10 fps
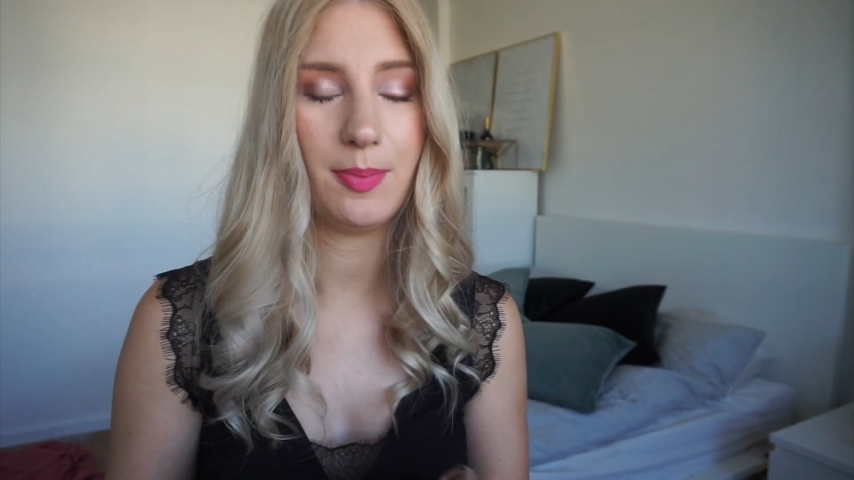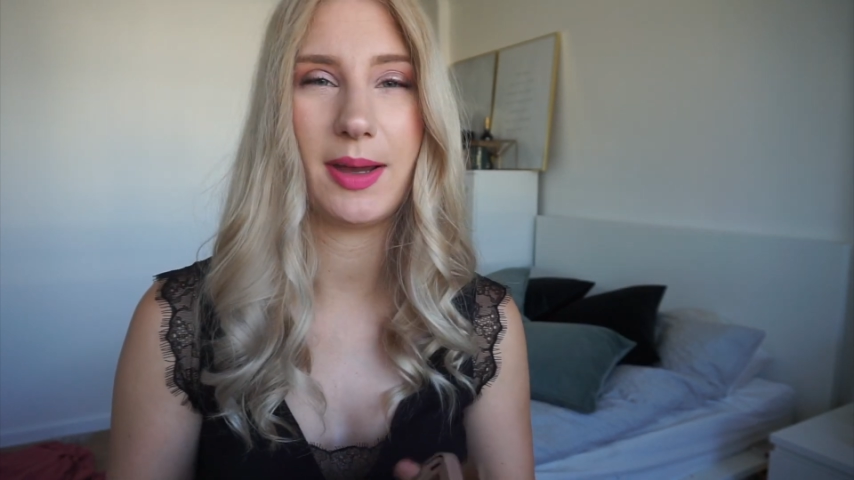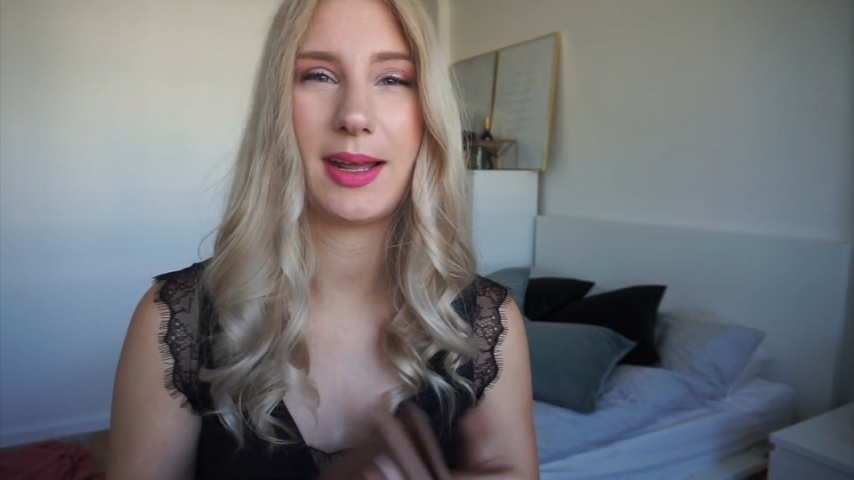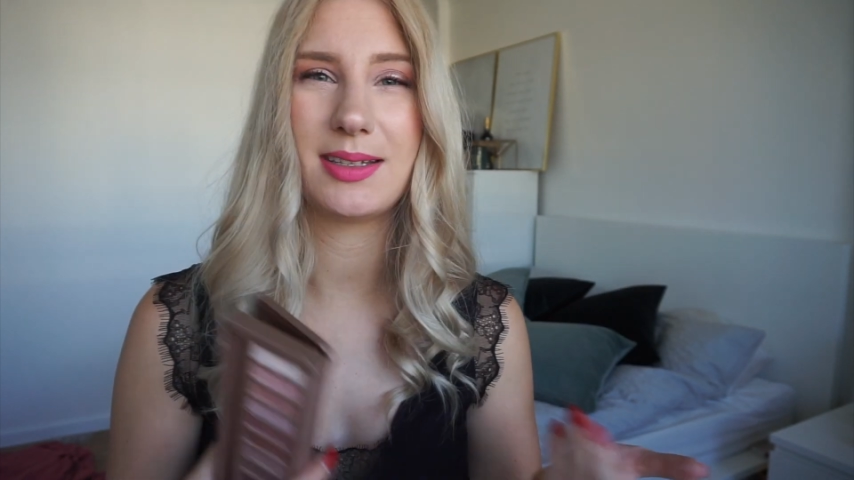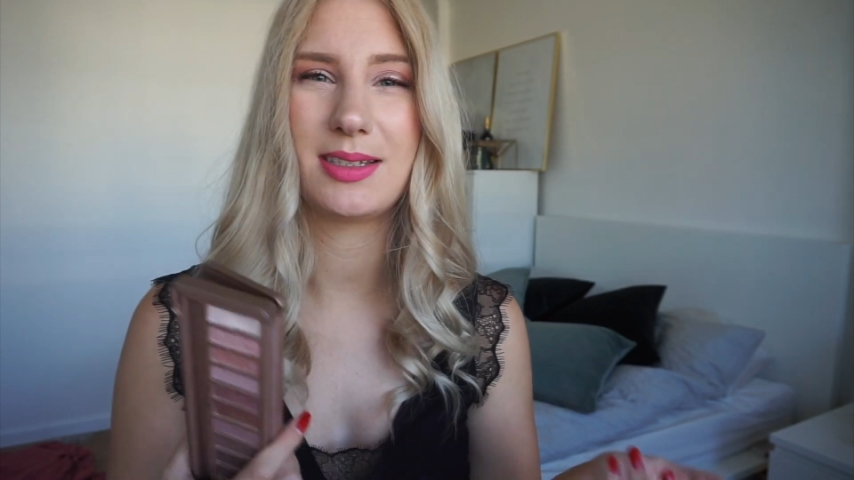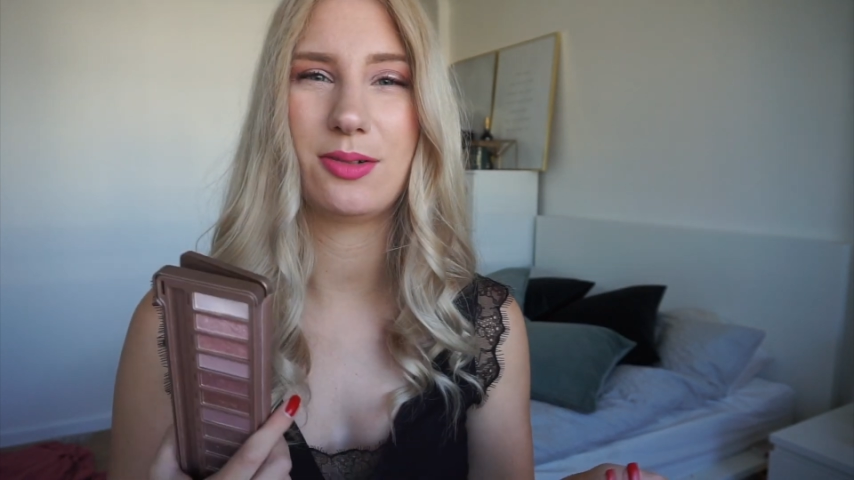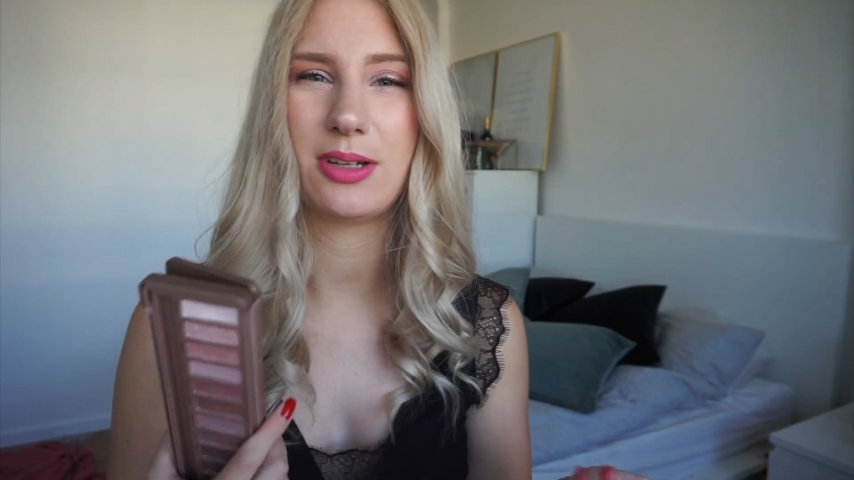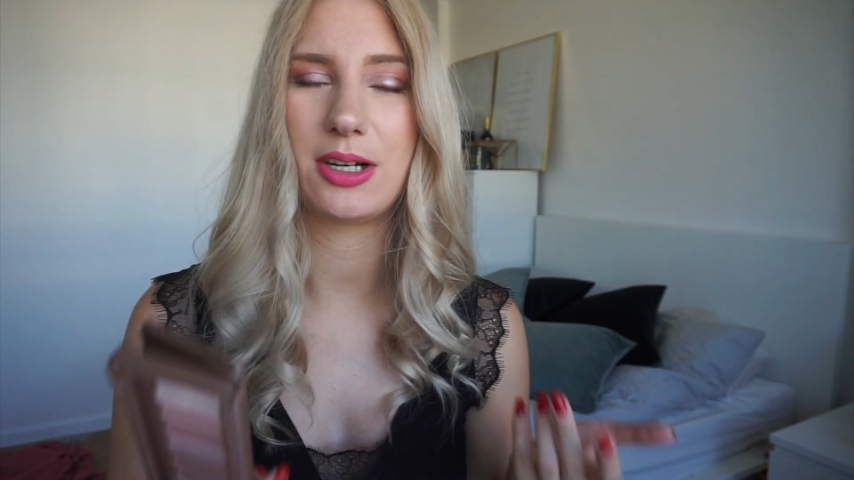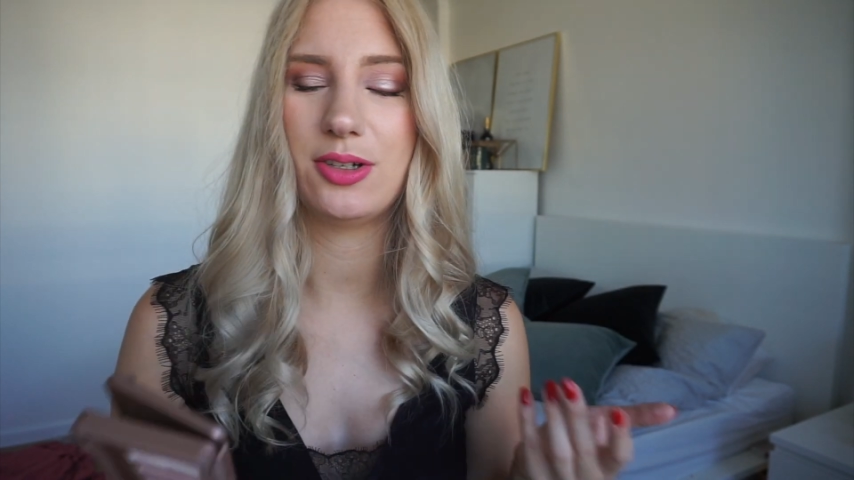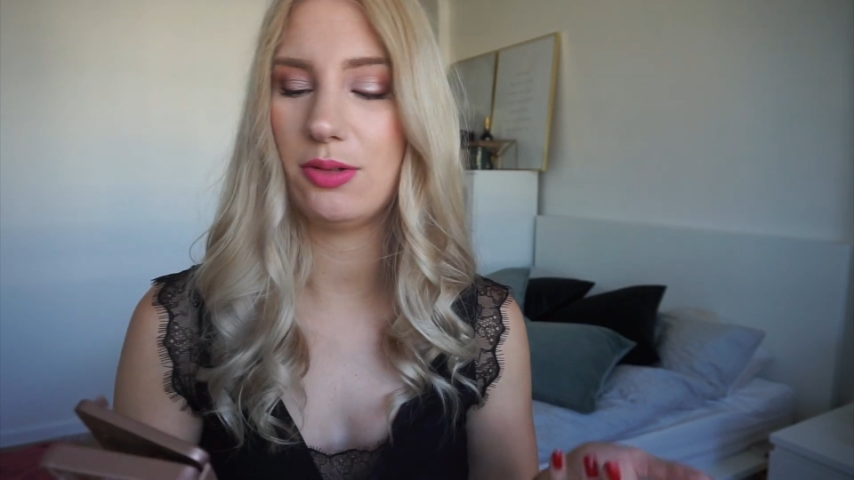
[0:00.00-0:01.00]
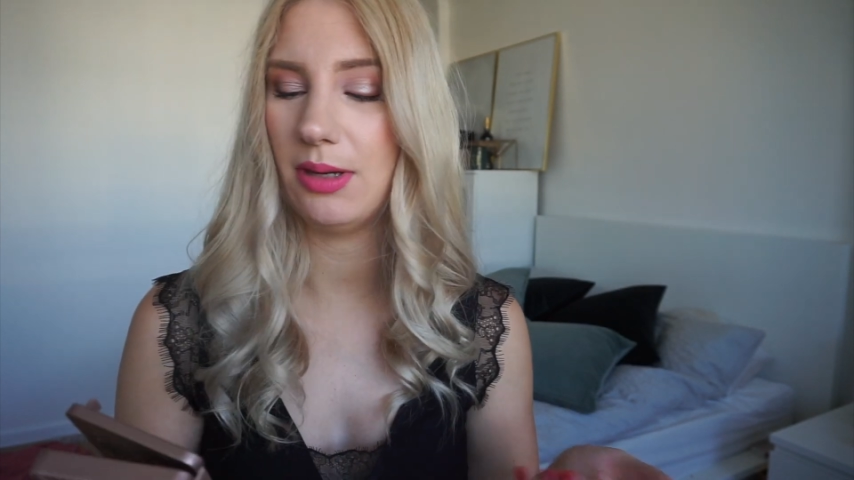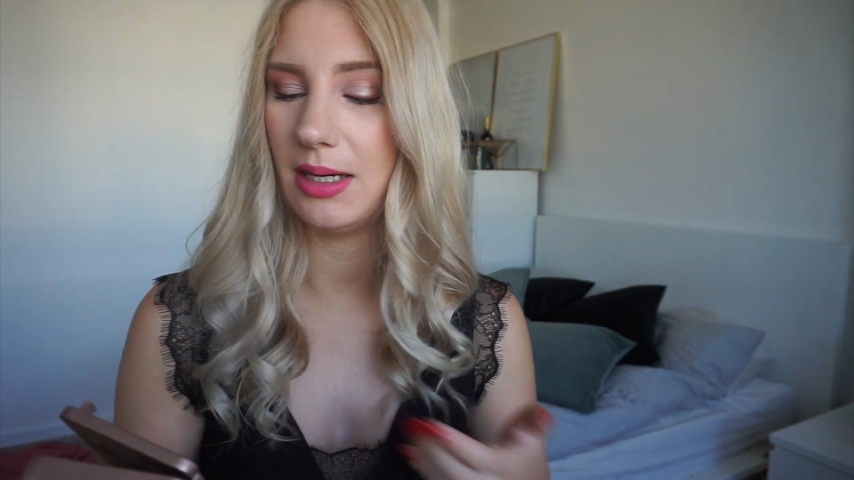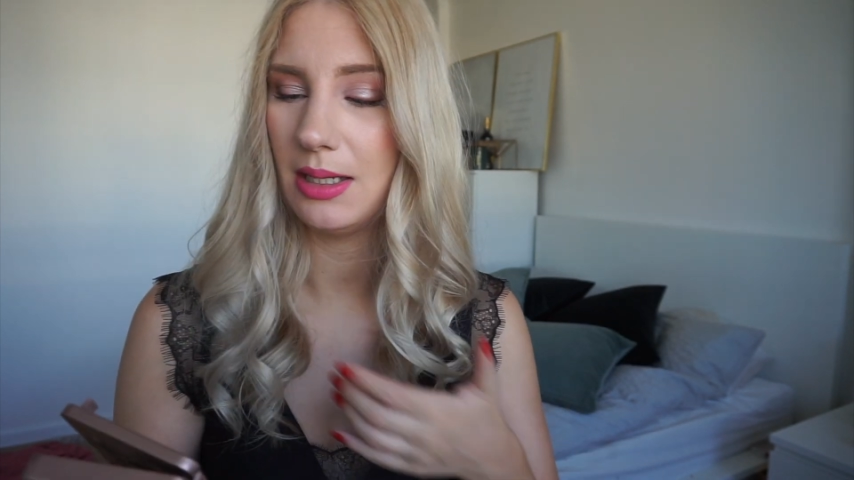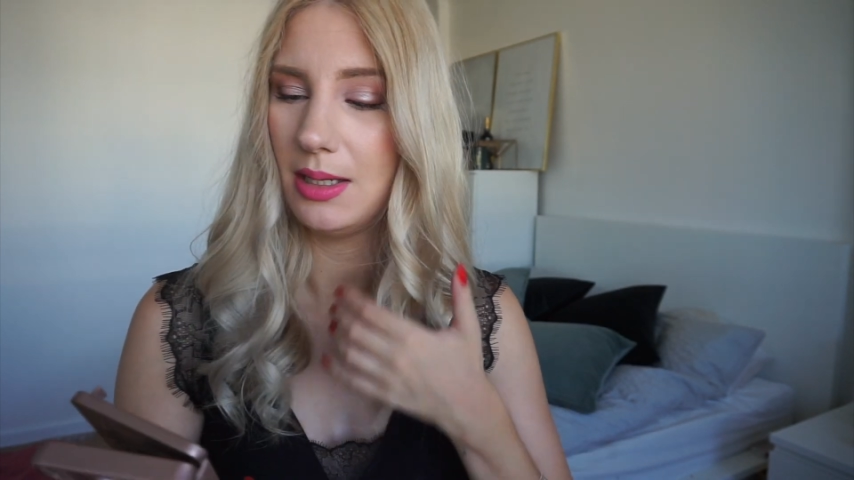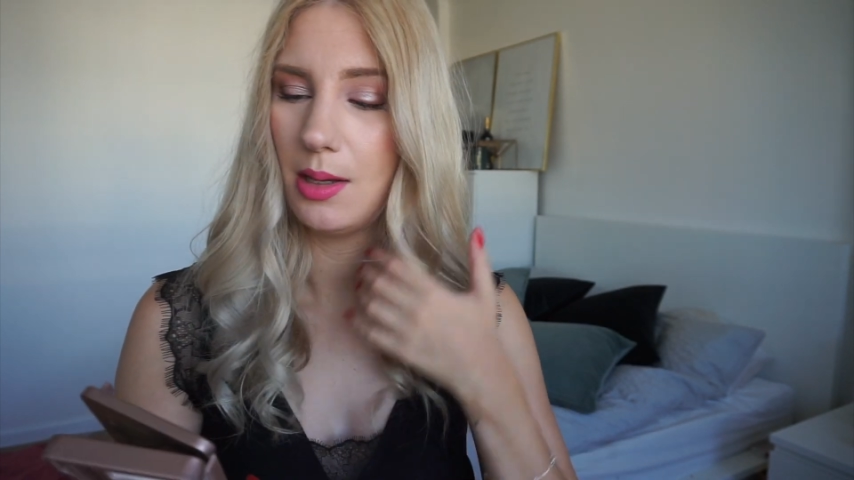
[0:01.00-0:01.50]
but I still kind of do
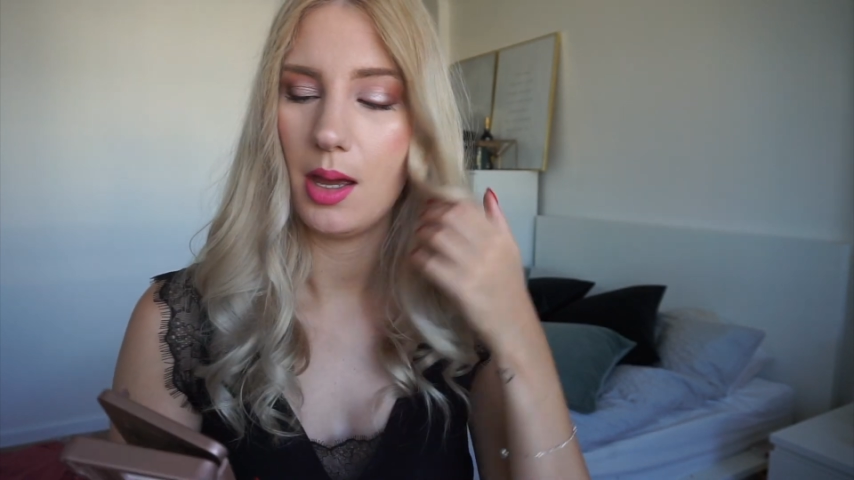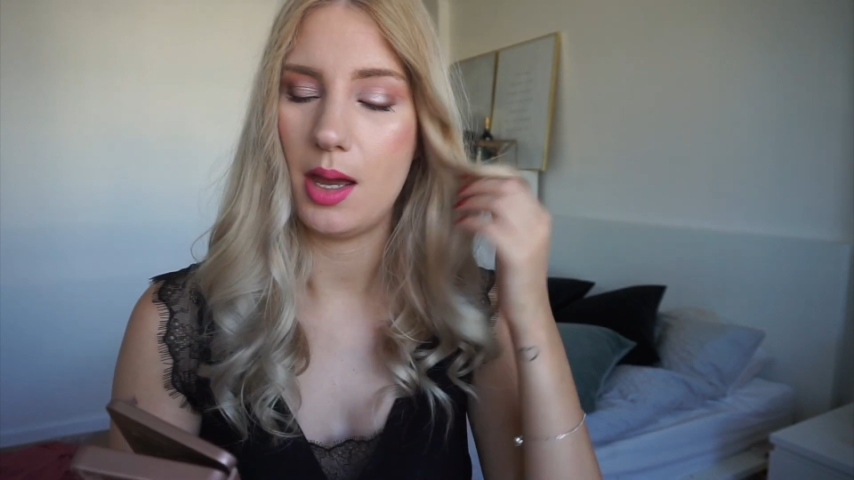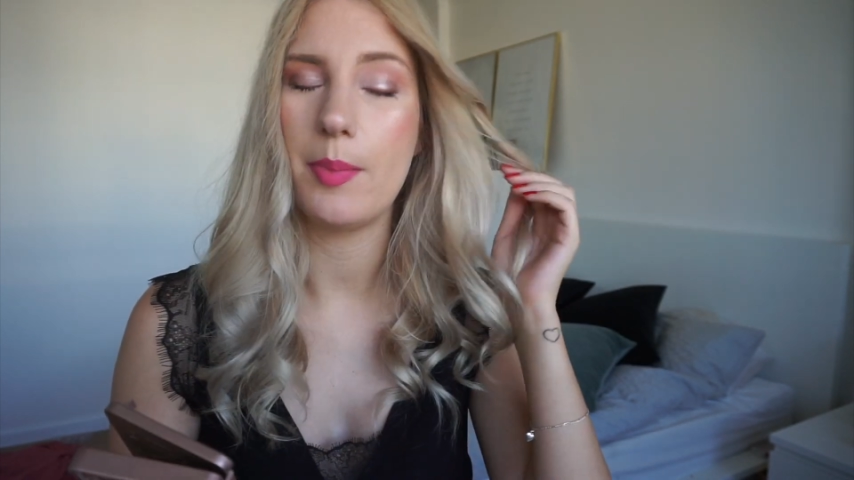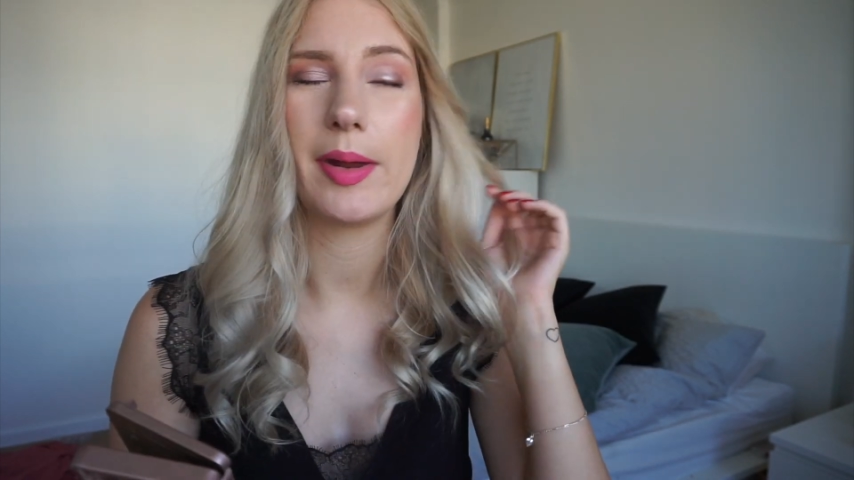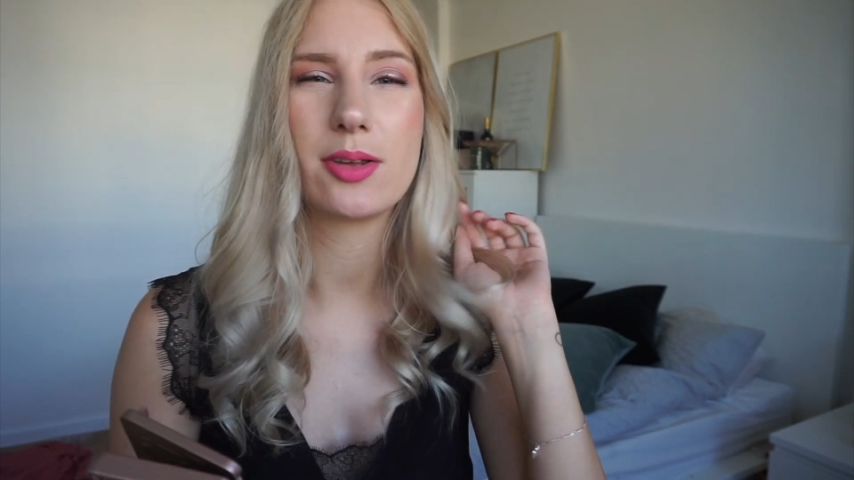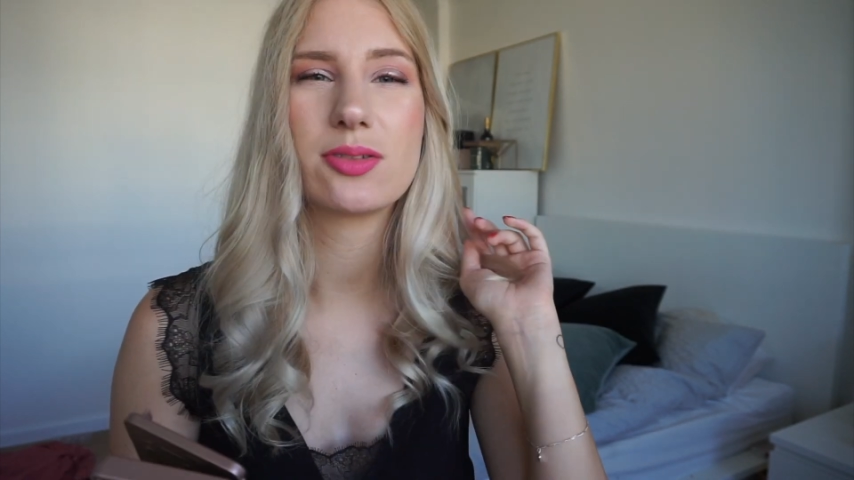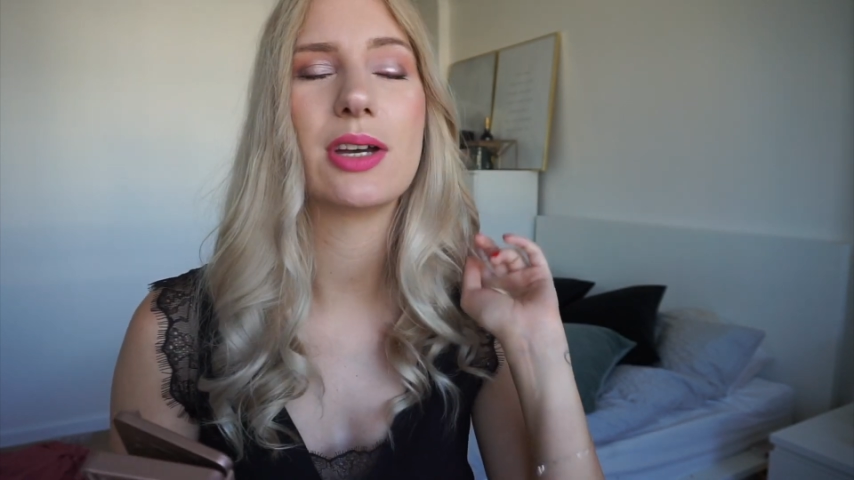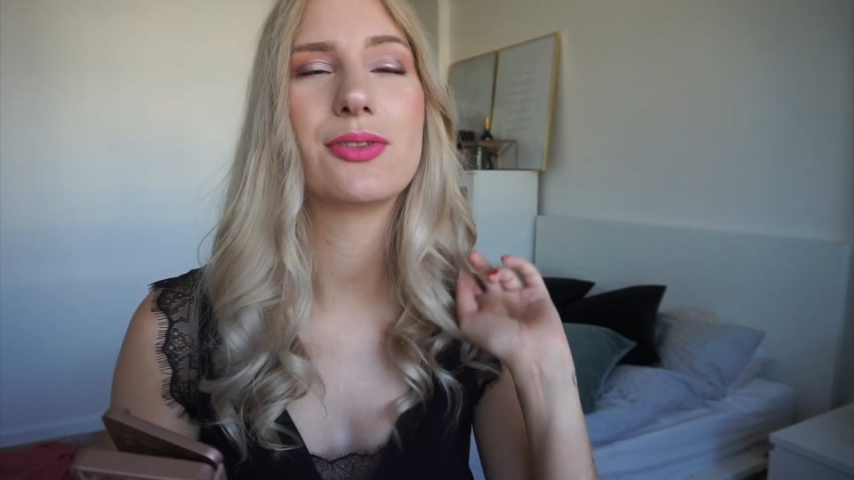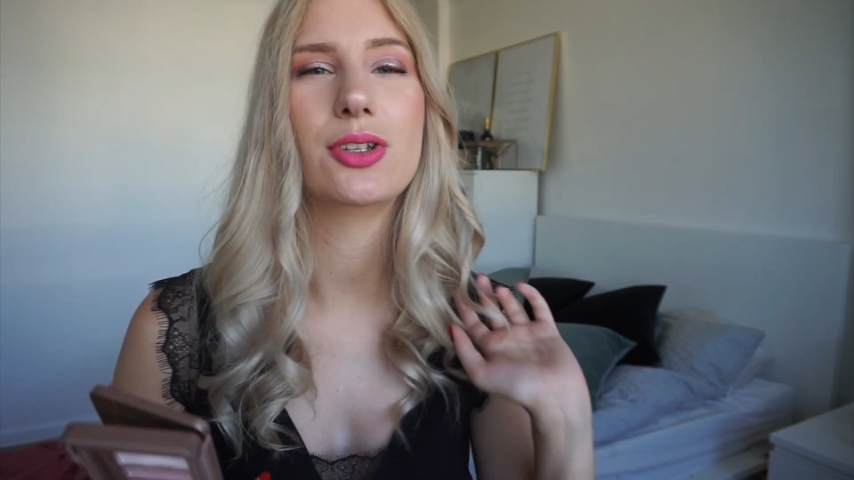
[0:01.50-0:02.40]
it, but I used to have to